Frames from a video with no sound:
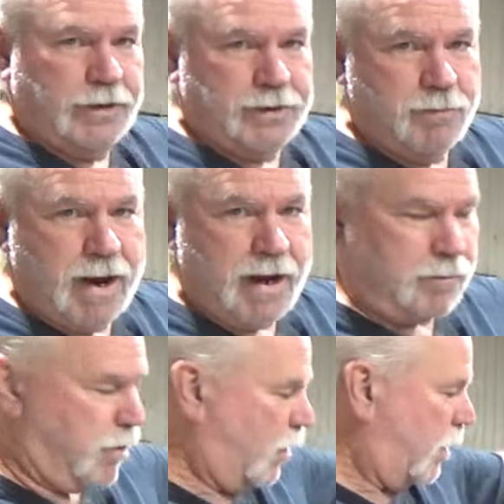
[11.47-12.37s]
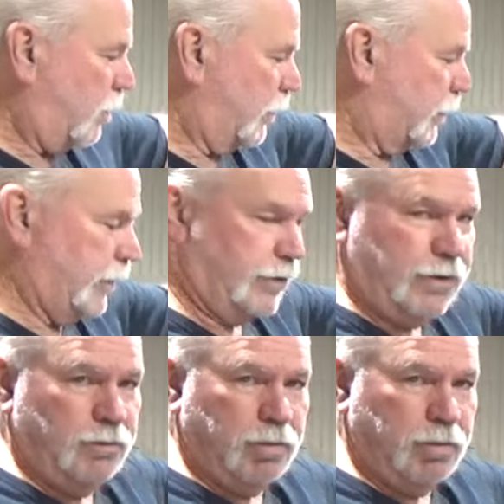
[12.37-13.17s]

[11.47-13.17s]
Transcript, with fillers: this back bar with these two